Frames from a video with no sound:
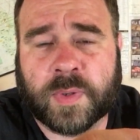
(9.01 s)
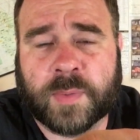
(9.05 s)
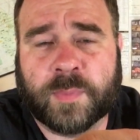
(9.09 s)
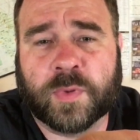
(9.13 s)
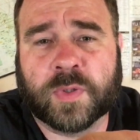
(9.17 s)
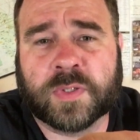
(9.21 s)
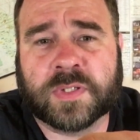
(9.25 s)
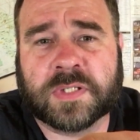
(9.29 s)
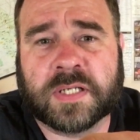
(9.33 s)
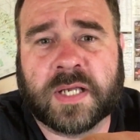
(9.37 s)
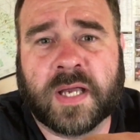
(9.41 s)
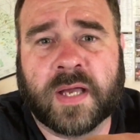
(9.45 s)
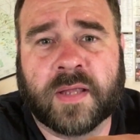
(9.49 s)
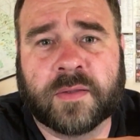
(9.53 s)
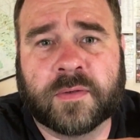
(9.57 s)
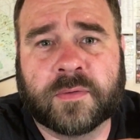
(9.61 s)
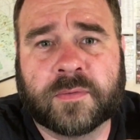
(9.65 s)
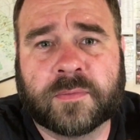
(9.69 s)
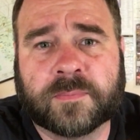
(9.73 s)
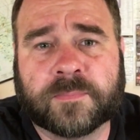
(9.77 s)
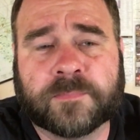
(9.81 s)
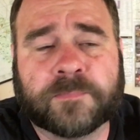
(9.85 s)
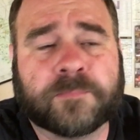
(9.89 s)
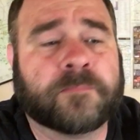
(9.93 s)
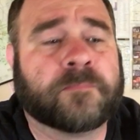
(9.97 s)
put together.
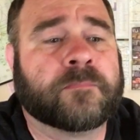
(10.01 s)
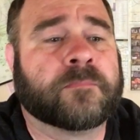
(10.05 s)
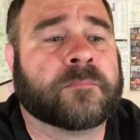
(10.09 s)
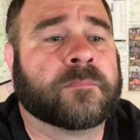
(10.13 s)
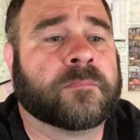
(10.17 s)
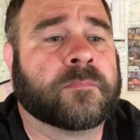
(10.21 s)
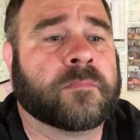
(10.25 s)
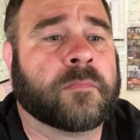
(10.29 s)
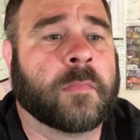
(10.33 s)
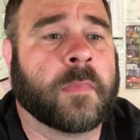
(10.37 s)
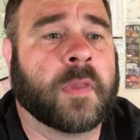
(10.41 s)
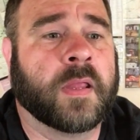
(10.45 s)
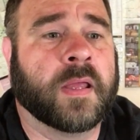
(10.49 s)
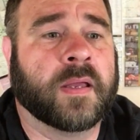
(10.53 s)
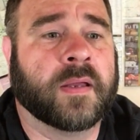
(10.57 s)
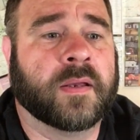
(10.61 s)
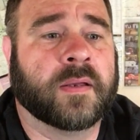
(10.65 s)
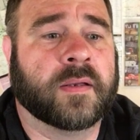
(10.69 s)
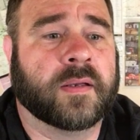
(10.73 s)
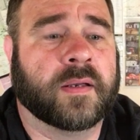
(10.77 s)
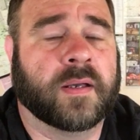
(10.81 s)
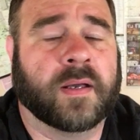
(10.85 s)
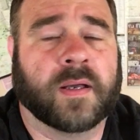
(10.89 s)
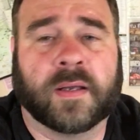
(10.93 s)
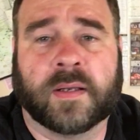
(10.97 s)

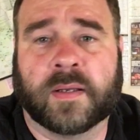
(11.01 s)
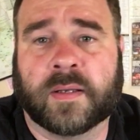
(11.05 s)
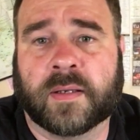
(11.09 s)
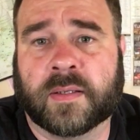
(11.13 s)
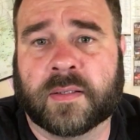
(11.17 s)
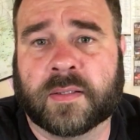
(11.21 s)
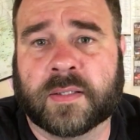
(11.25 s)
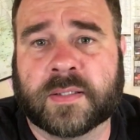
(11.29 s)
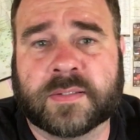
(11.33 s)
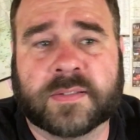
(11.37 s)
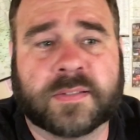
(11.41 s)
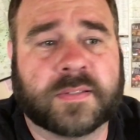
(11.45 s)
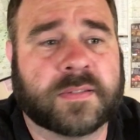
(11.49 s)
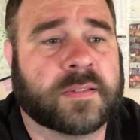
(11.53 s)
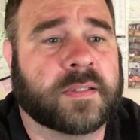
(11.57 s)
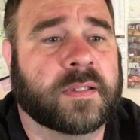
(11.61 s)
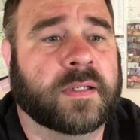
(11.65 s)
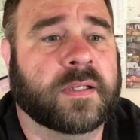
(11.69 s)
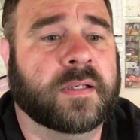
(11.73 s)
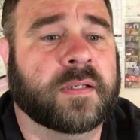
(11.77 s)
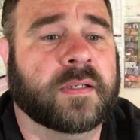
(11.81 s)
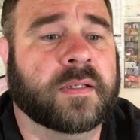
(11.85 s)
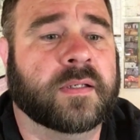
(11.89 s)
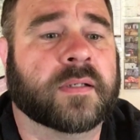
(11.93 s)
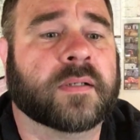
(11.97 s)
Let's
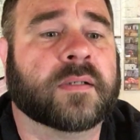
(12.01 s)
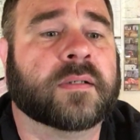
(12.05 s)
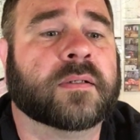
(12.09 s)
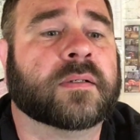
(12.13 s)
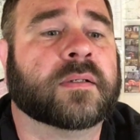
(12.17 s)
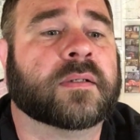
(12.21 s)
see.